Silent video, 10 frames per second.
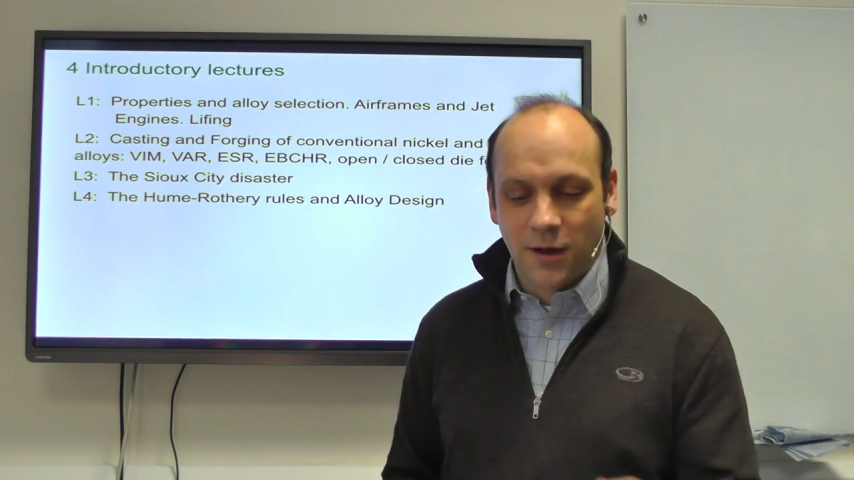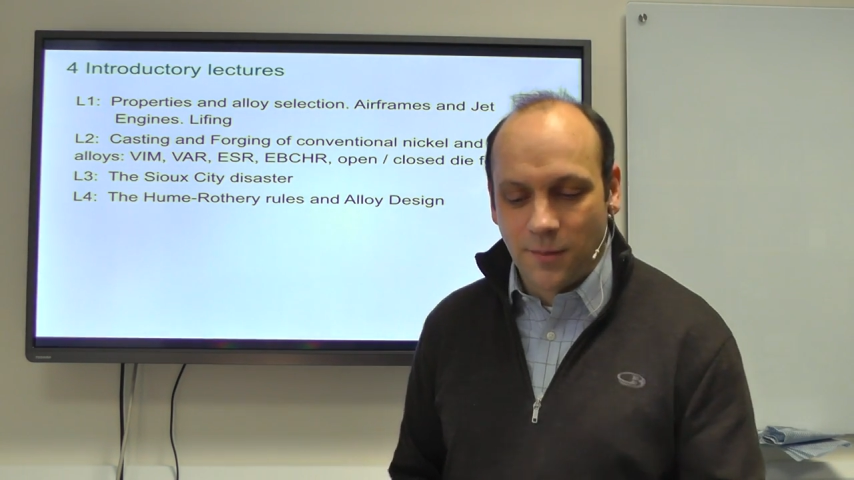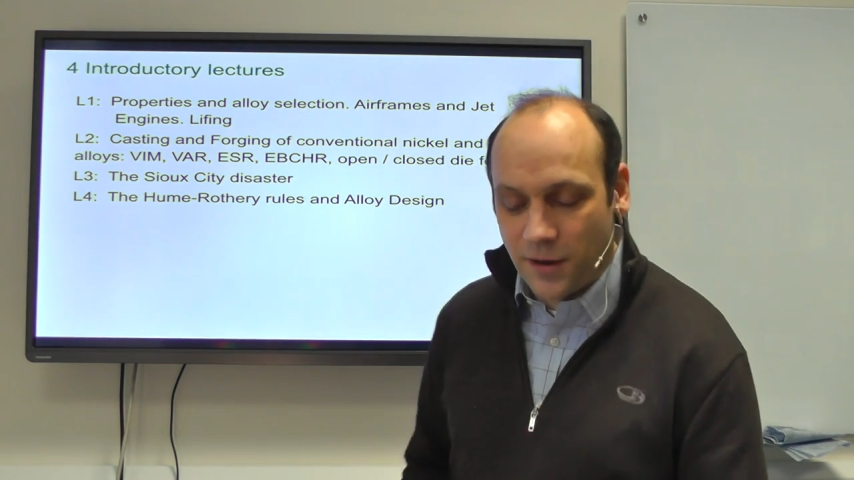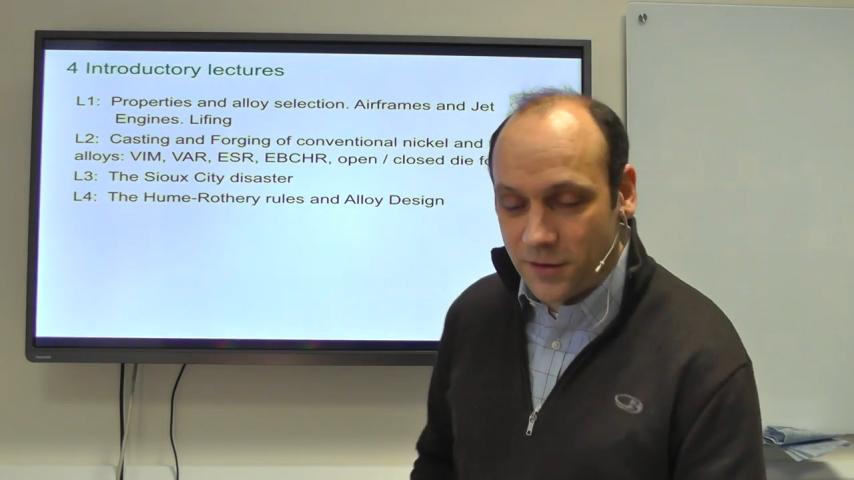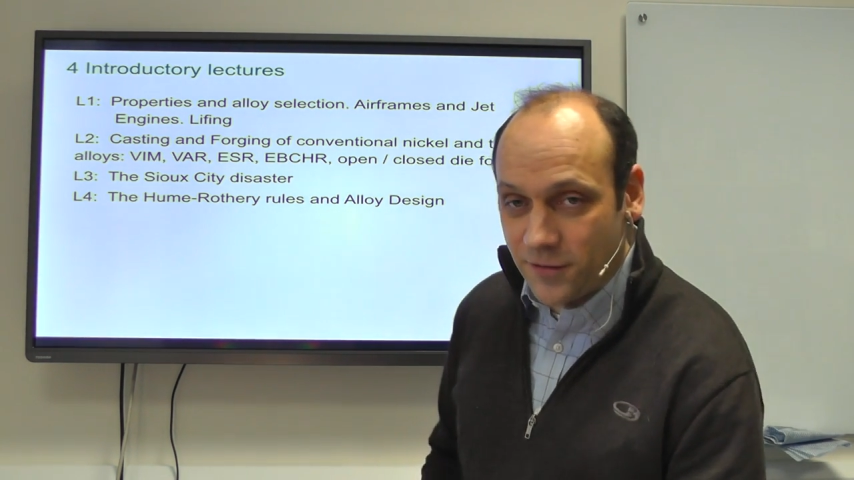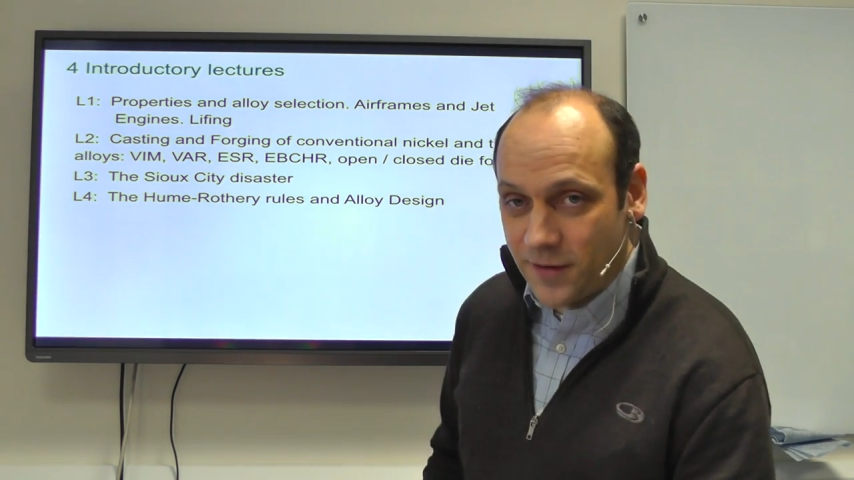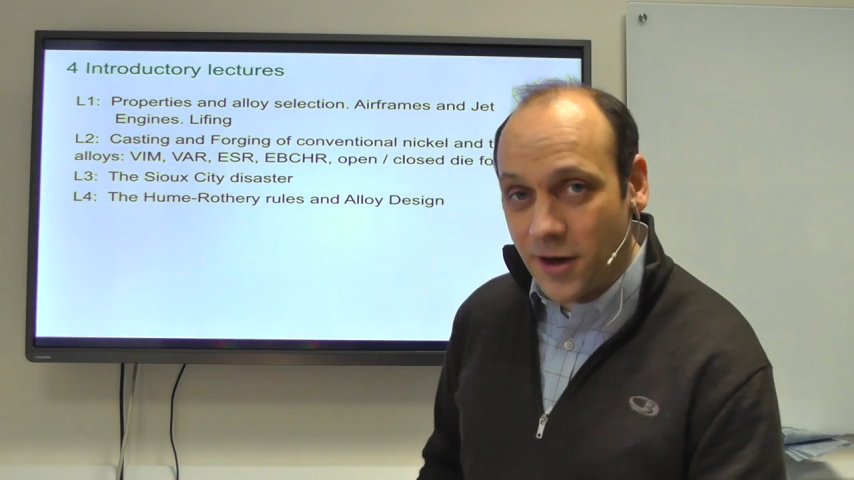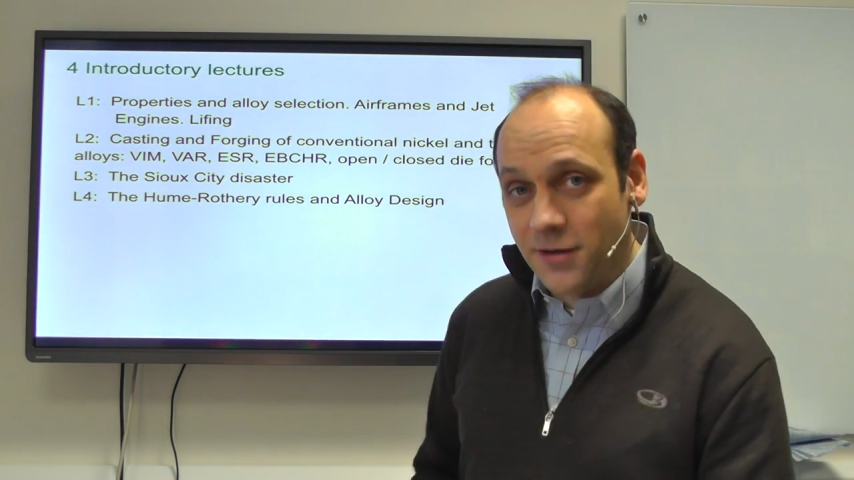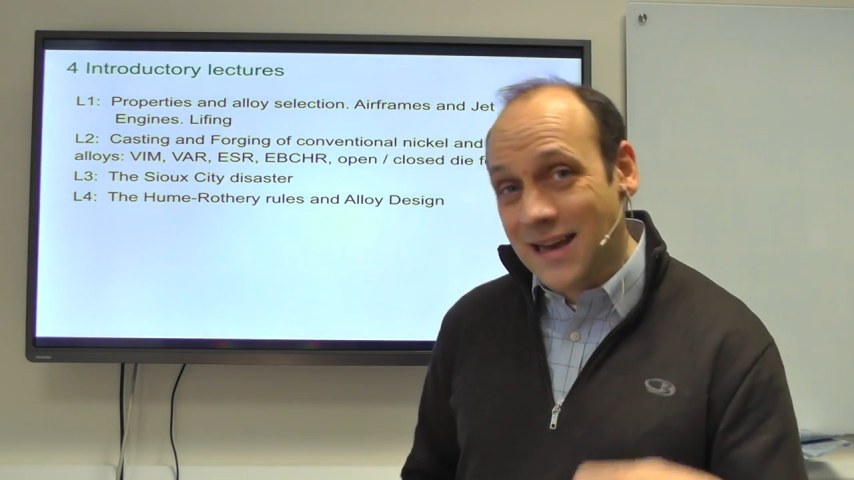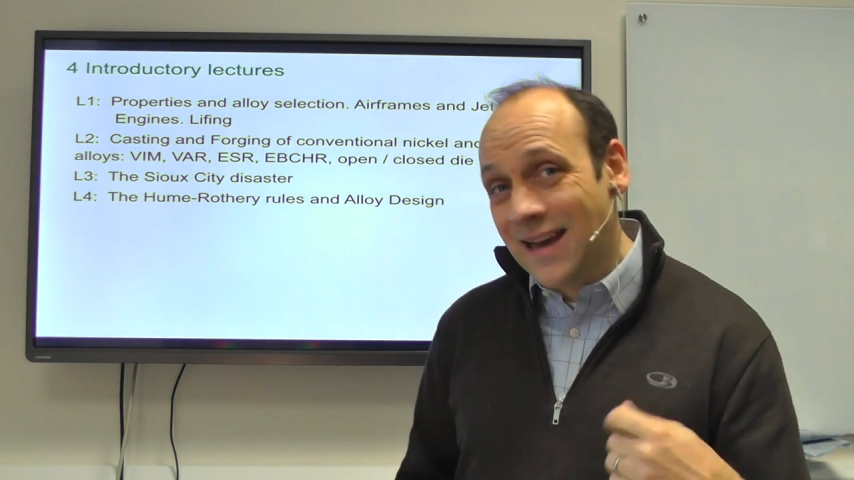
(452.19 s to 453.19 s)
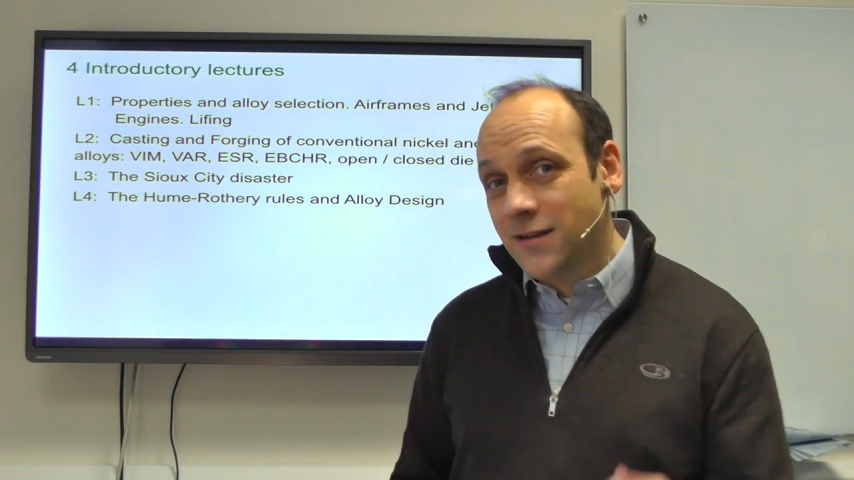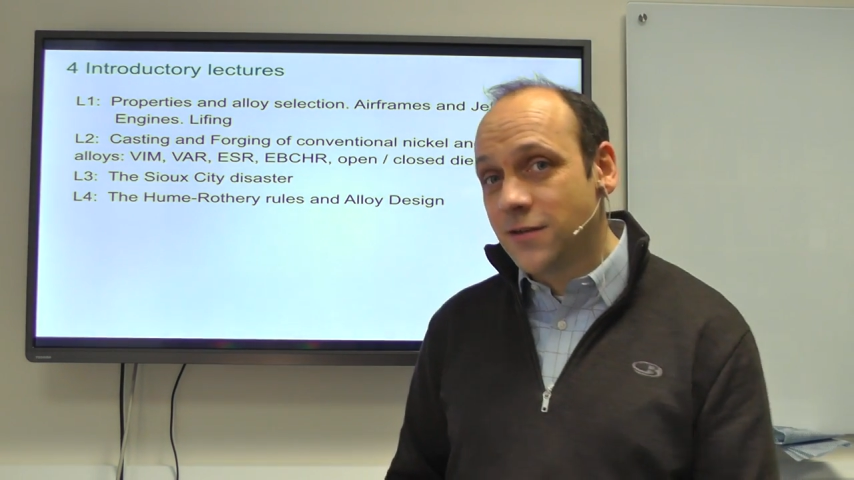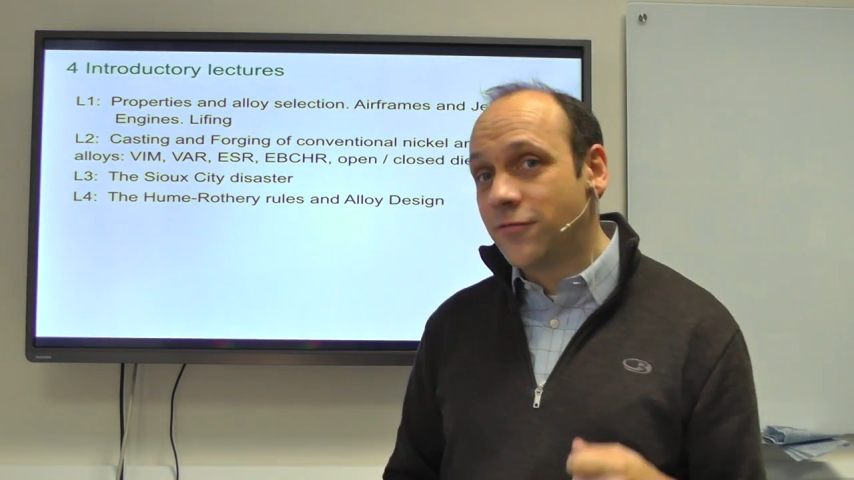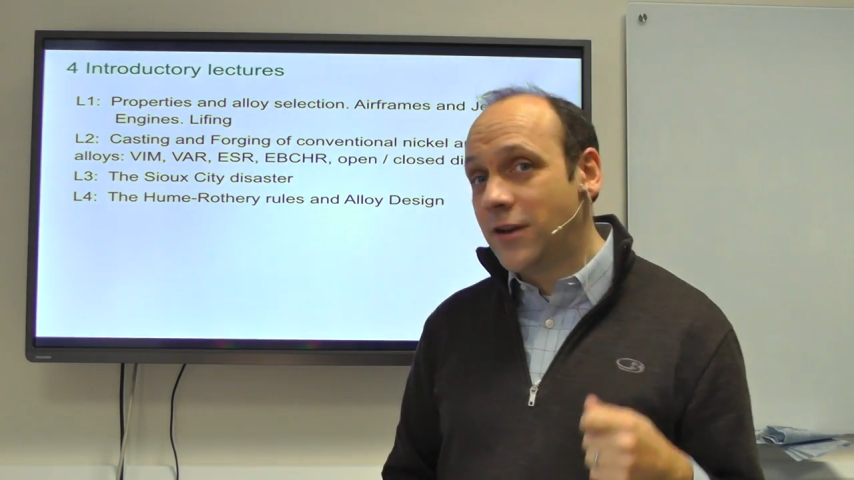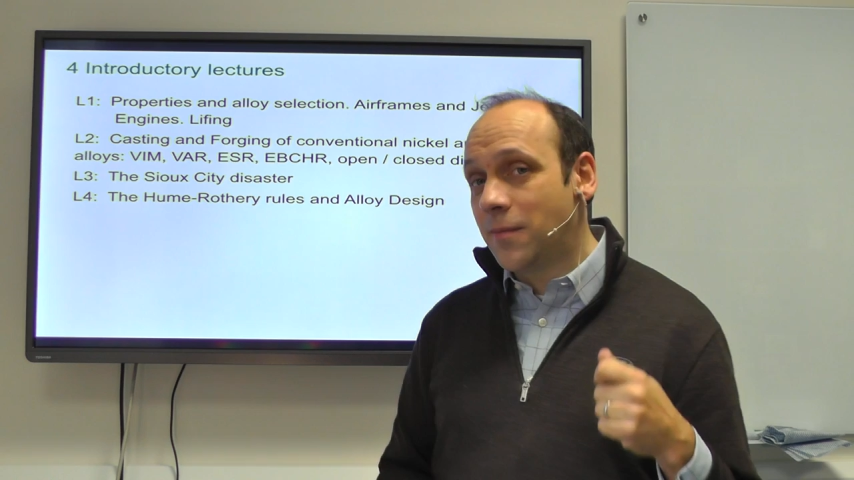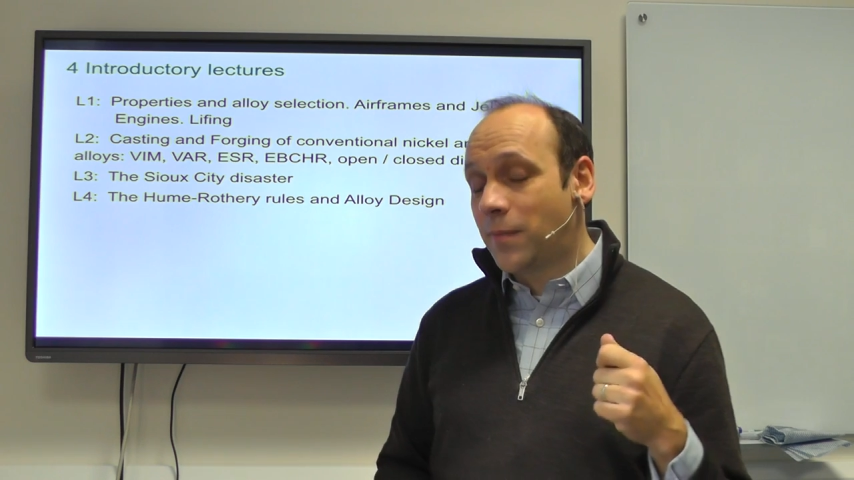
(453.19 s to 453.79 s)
both to read the notes and to read a